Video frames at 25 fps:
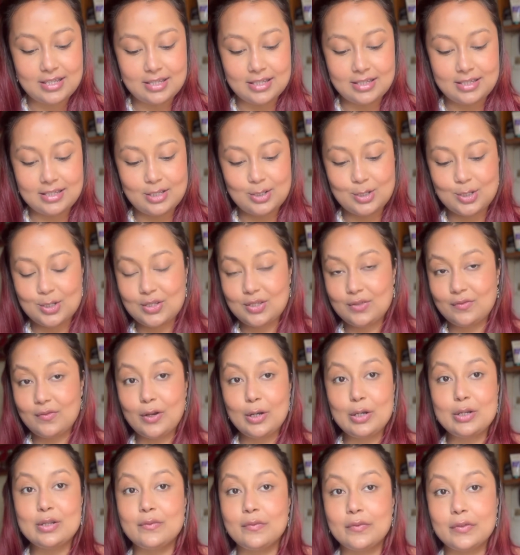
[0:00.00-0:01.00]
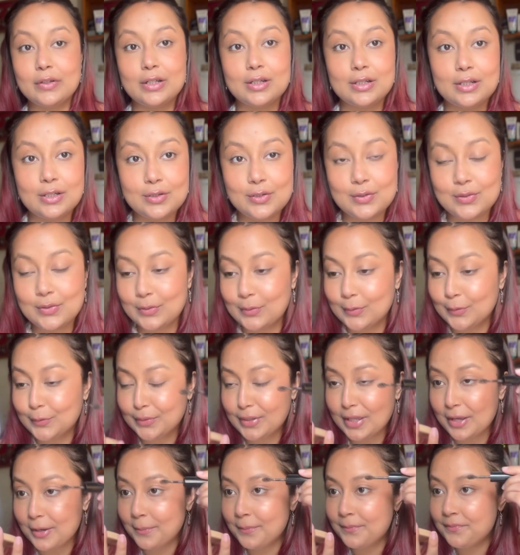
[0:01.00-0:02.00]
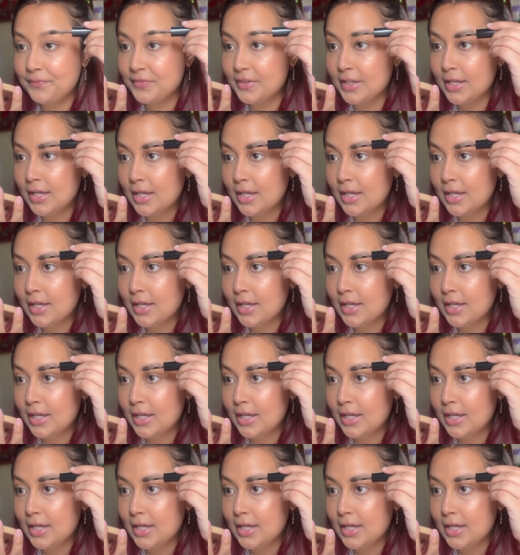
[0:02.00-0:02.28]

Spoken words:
It's just very difficult to do them.